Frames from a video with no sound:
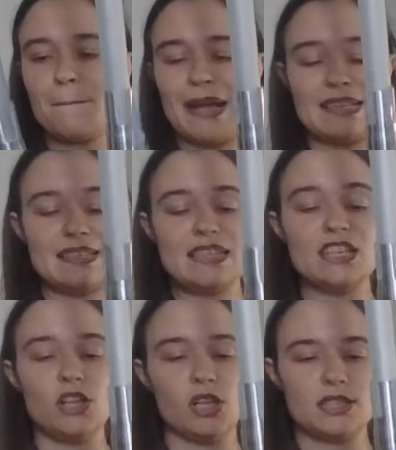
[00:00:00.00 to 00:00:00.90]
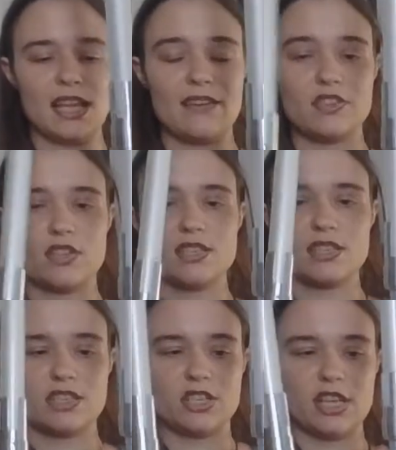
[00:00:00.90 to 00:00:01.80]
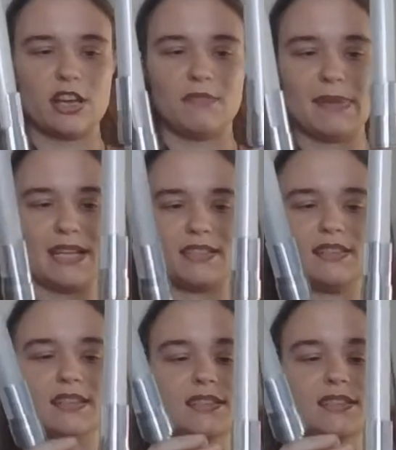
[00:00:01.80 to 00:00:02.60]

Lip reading: Bastila staff. So this is their take on Bastila.